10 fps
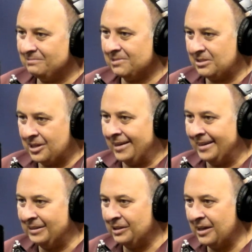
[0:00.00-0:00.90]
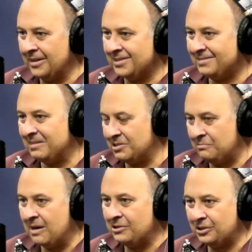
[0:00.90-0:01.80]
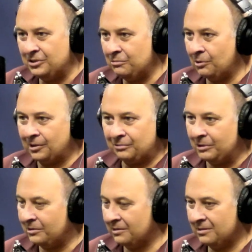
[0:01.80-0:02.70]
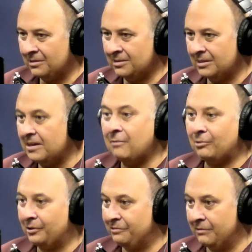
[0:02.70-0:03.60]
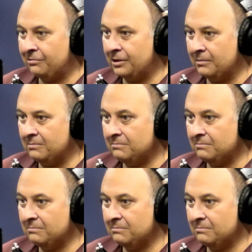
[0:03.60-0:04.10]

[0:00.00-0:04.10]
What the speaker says: Exciting. You guys, as you mentioned, you worked with a number of different